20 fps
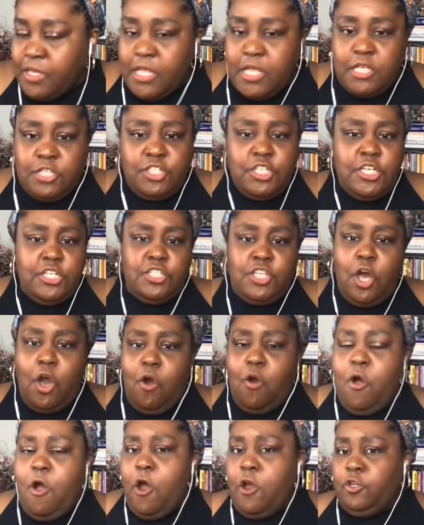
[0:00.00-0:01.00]
She
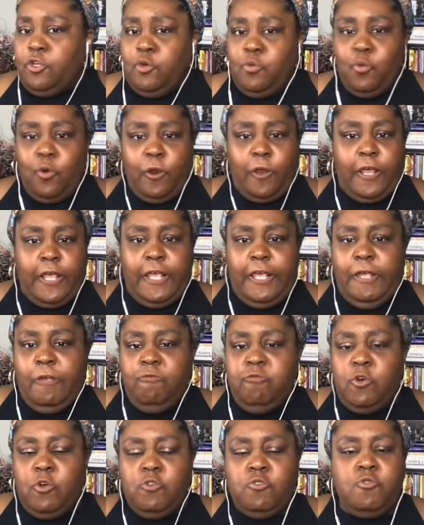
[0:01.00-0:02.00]
told her you were
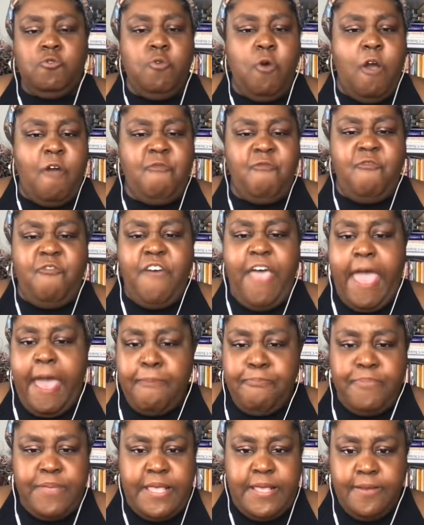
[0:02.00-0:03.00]
evil, you are
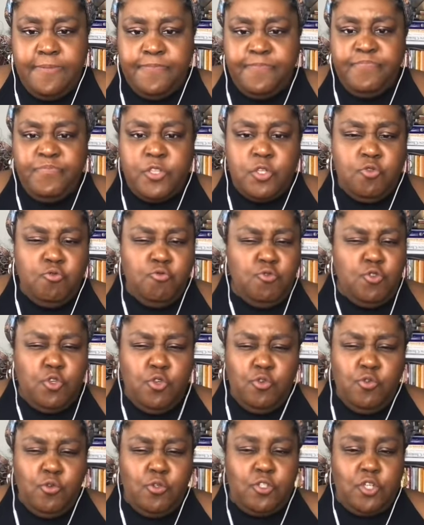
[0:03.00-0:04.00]
vapid, you
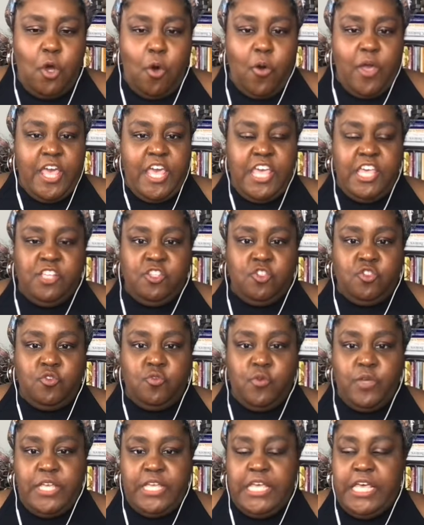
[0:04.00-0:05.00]
use your
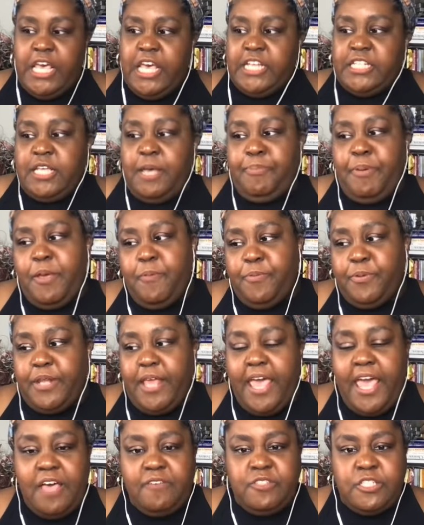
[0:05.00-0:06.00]
history to people to
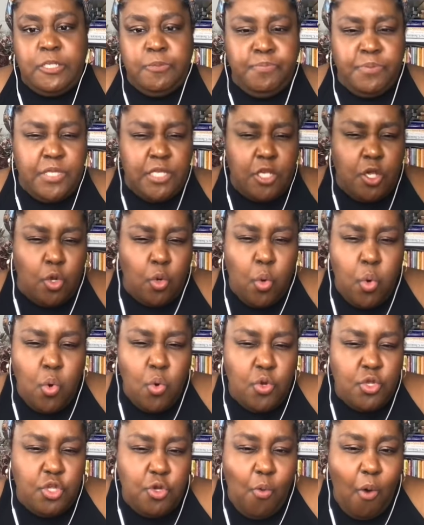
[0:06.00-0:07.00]
have sympathy on who
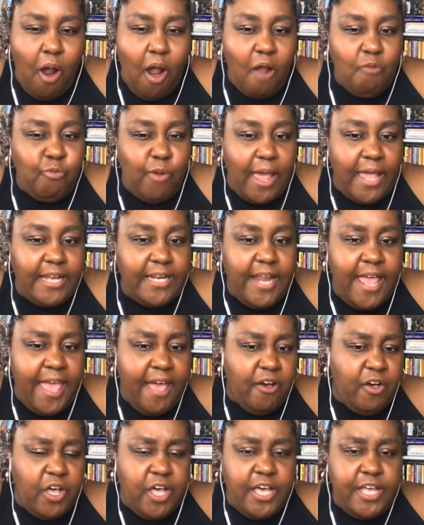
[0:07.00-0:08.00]
you are right
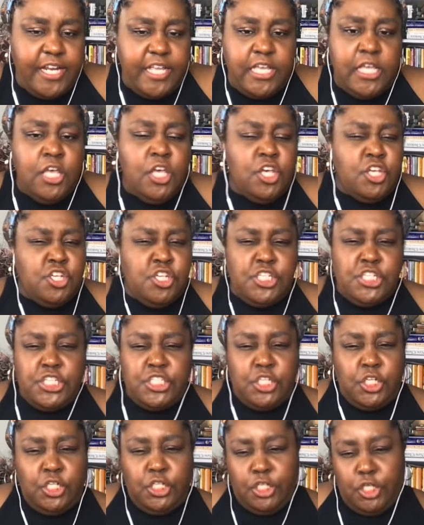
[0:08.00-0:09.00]
now, honey. You're just
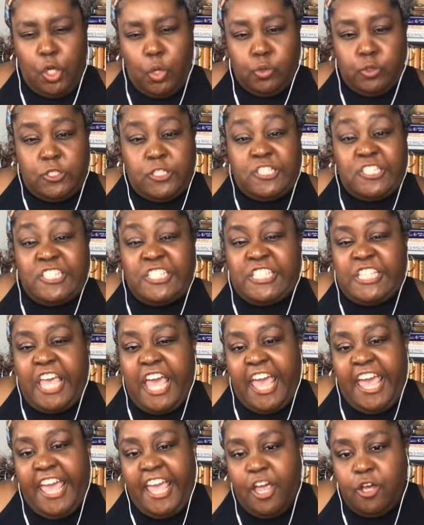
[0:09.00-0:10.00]
a little old
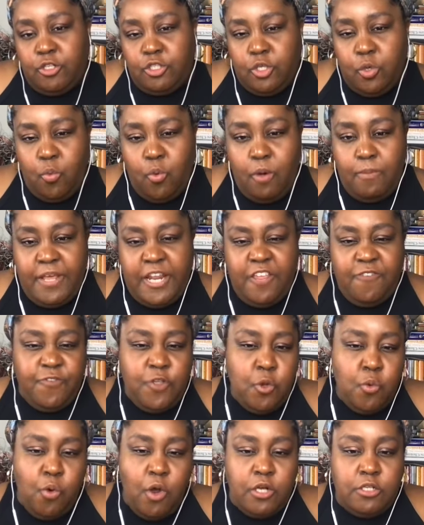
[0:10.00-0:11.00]
scared little woman. If you
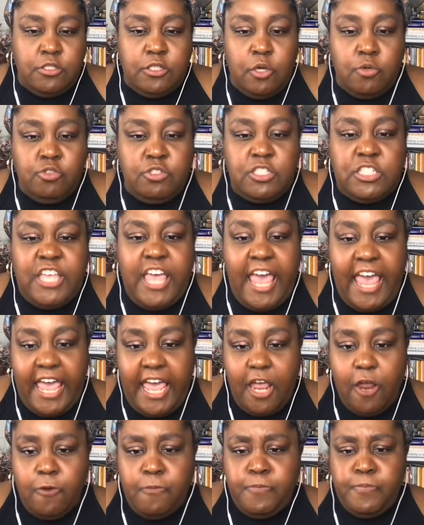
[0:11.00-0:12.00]
weren't so
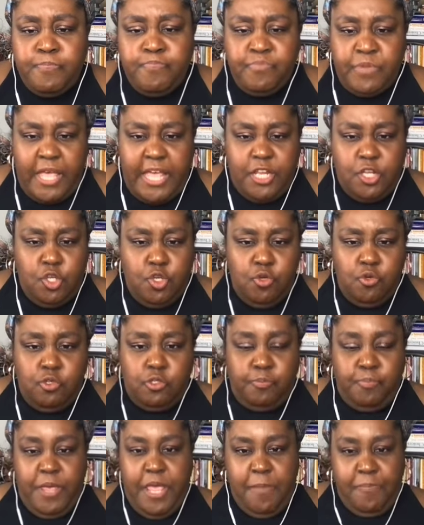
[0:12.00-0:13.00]
scared and
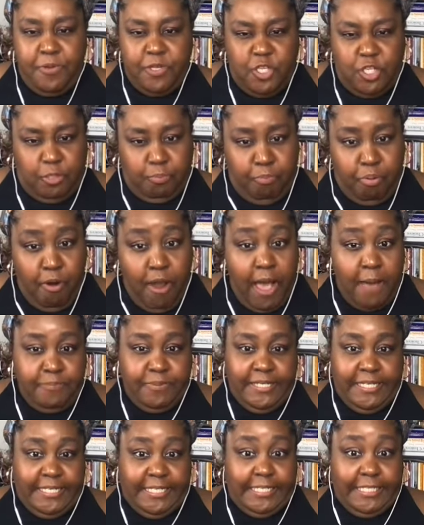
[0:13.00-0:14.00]
used people, you'd
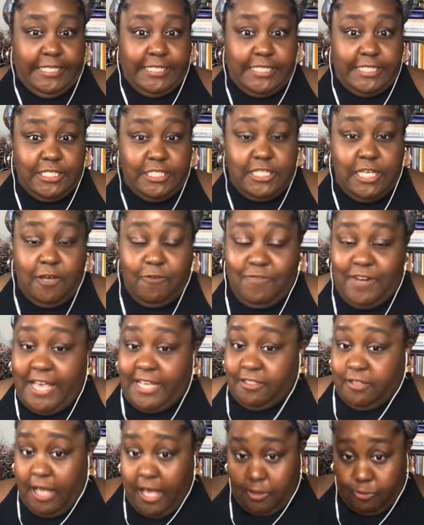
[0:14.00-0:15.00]
probably kill yourself.
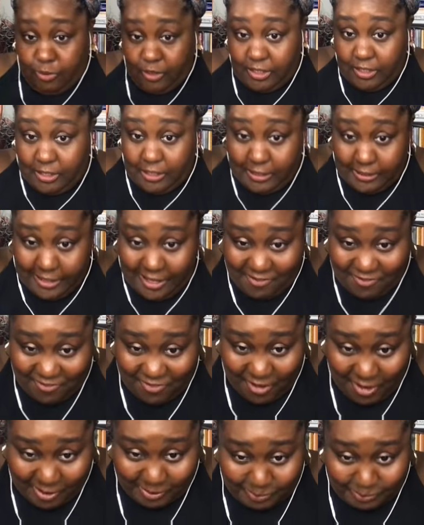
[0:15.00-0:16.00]
Now, I wouldn't have gone that
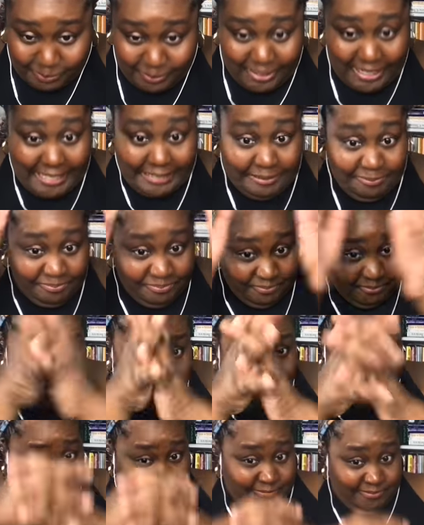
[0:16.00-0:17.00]
far, but
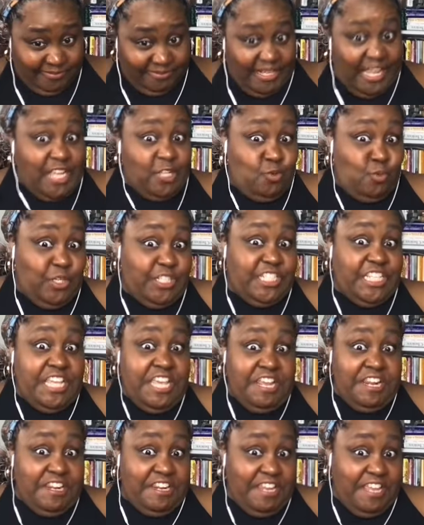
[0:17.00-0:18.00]
that's what
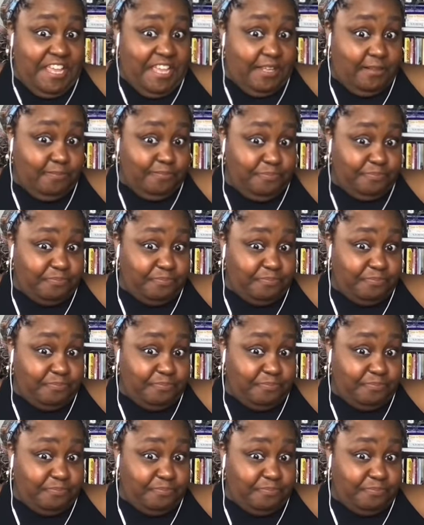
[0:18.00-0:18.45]
Tina did.